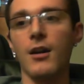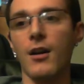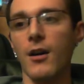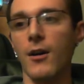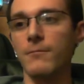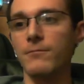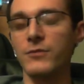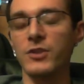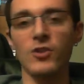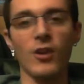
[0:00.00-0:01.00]

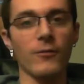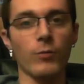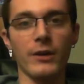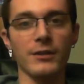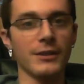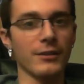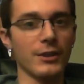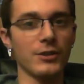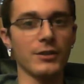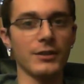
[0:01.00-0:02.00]
software
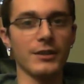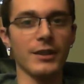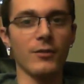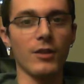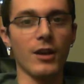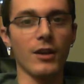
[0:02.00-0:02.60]
installations, and